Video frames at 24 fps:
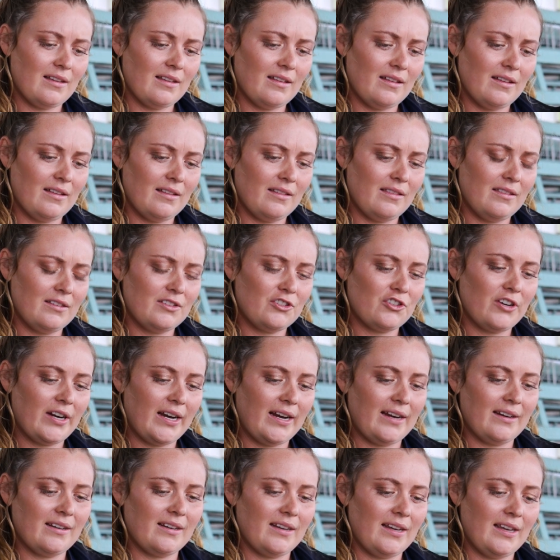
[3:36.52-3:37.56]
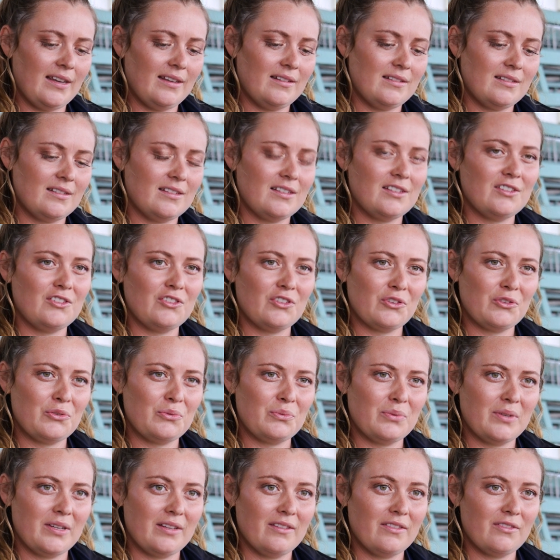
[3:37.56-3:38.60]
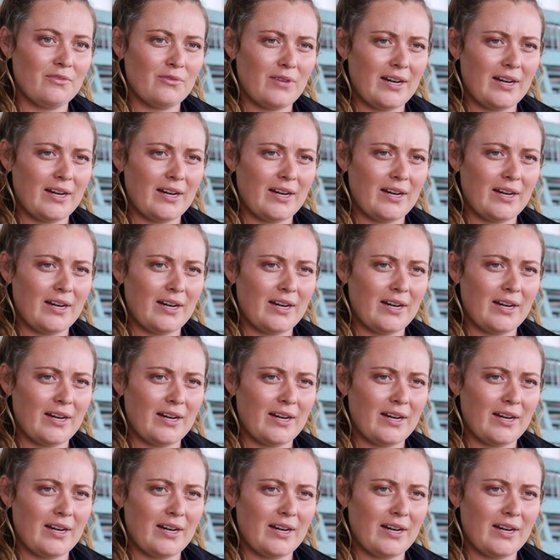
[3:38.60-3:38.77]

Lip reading: the track has to do with